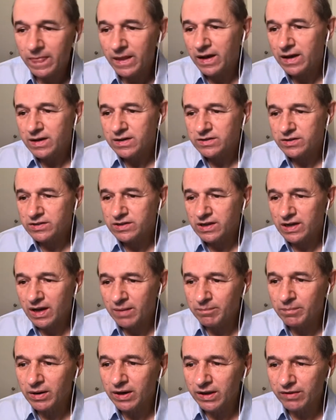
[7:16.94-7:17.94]
So it's
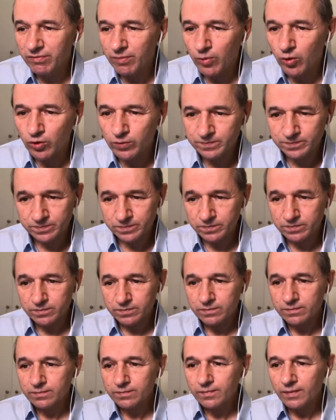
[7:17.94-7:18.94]
unbelievable.
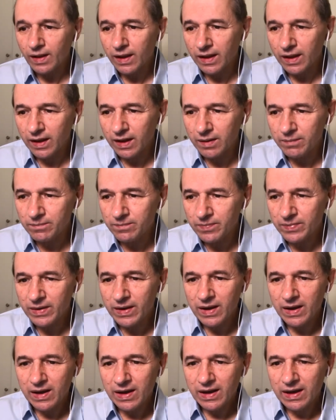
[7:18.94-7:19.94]
Um,
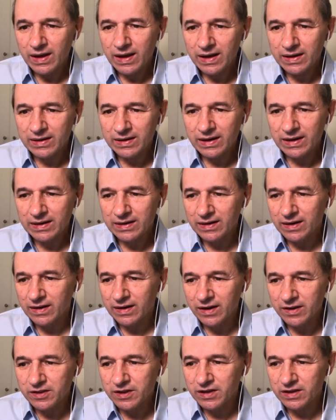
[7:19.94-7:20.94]
And, and
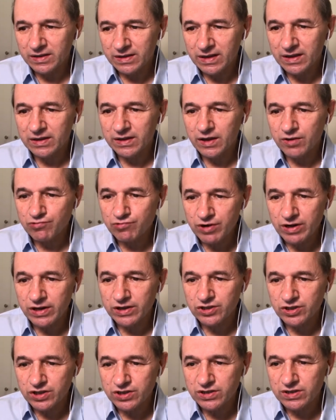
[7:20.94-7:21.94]
I think that they're really
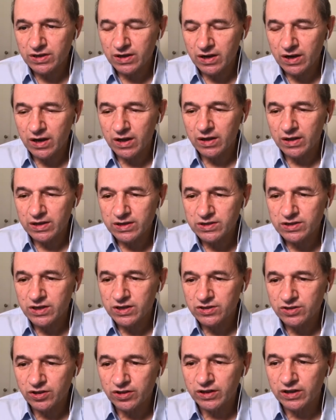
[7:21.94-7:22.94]
just, uh, it's,
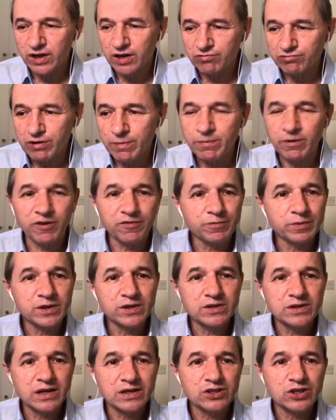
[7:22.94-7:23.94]
it's not in a rip-off, but
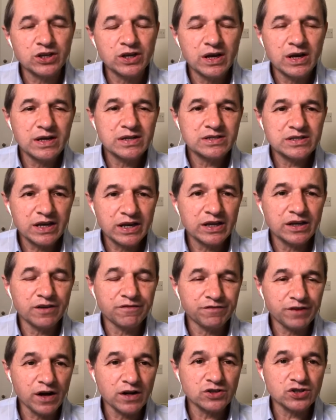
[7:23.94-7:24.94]
it's actually taking
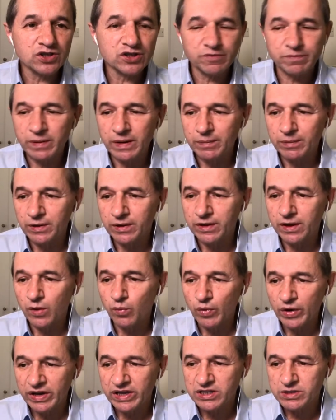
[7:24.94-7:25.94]
advantage of people in their
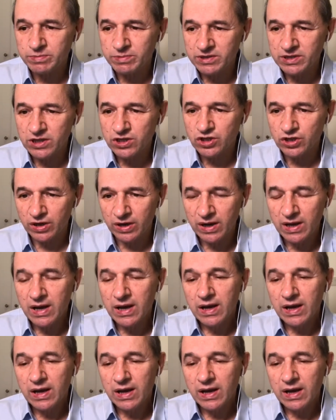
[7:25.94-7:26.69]
weakest position.